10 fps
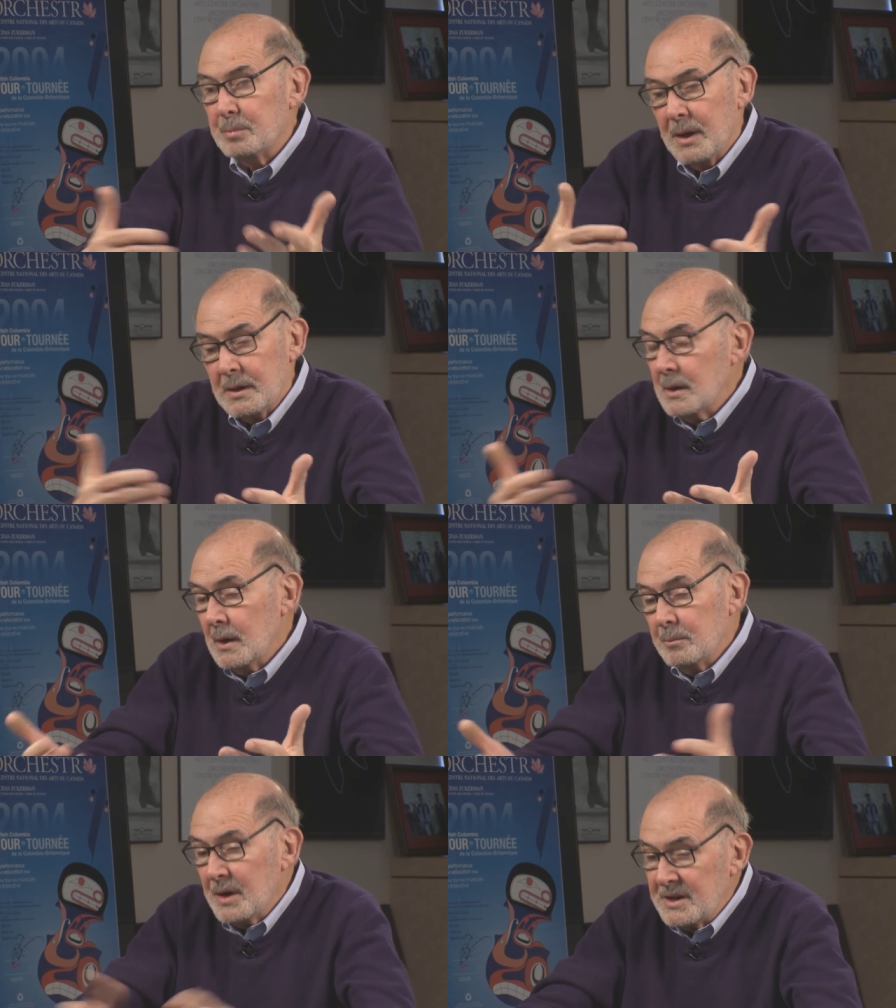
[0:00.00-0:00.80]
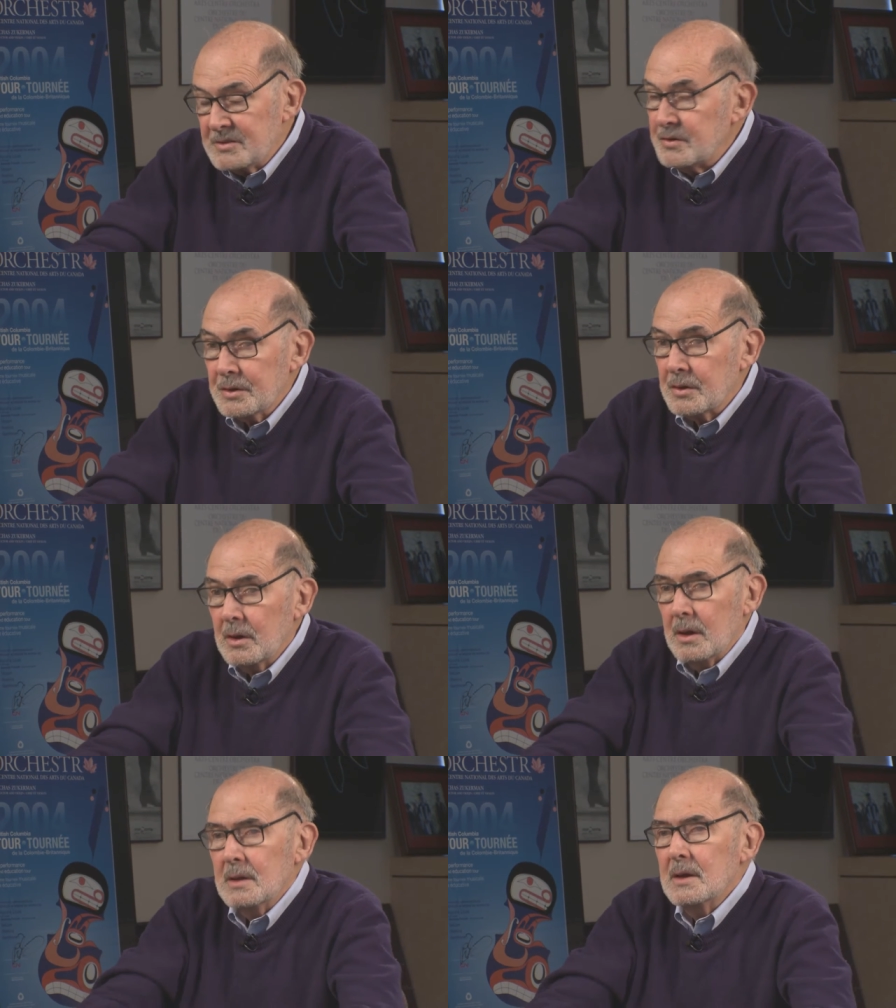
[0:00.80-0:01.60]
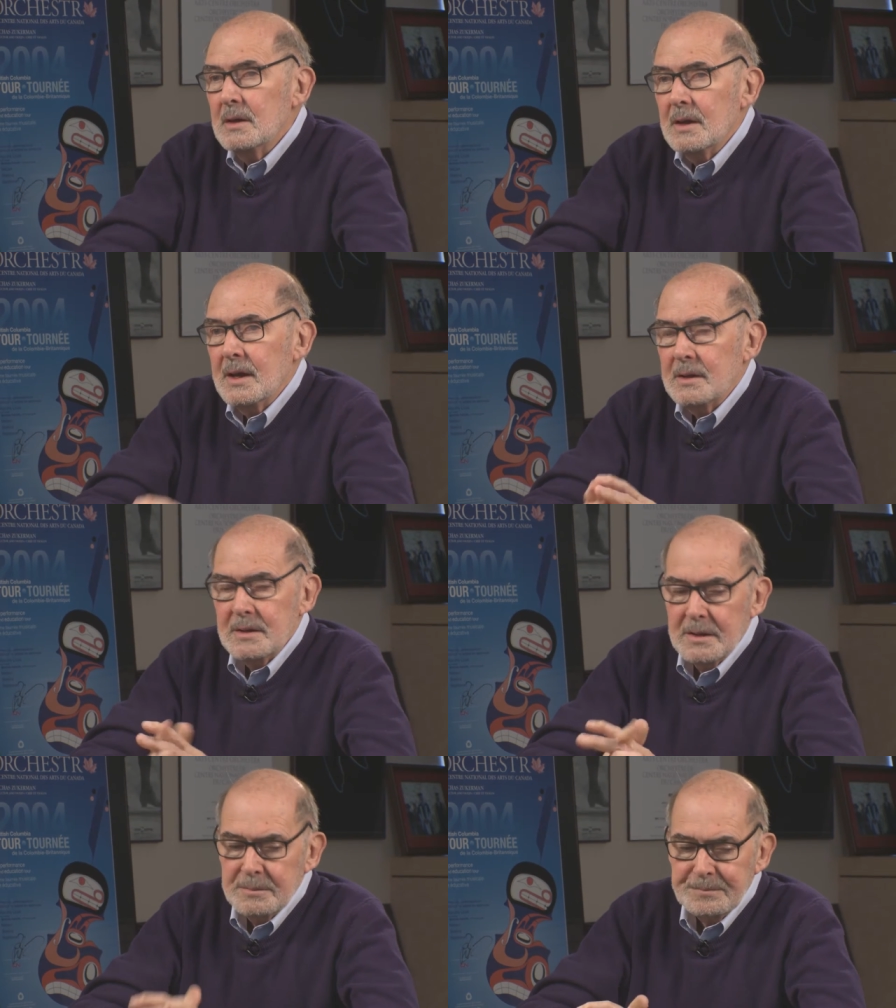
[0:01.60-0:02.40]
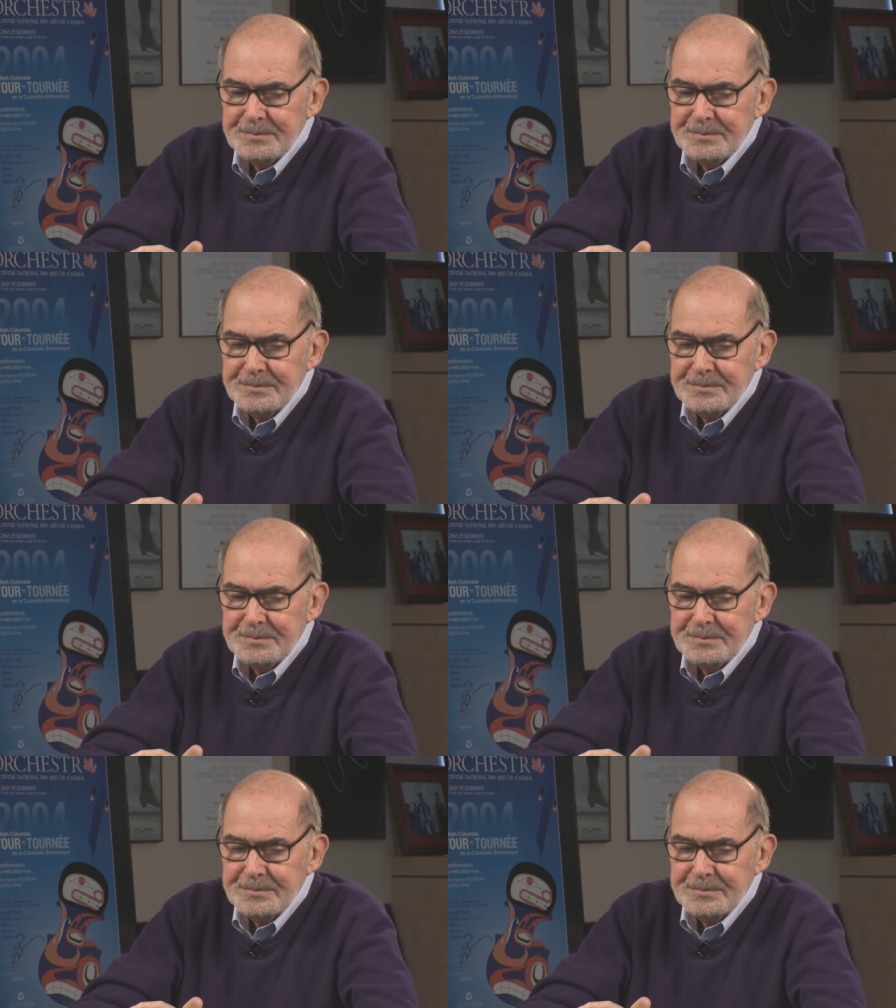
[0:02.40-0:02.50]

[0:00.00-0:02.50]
But but it's your call and. Uh,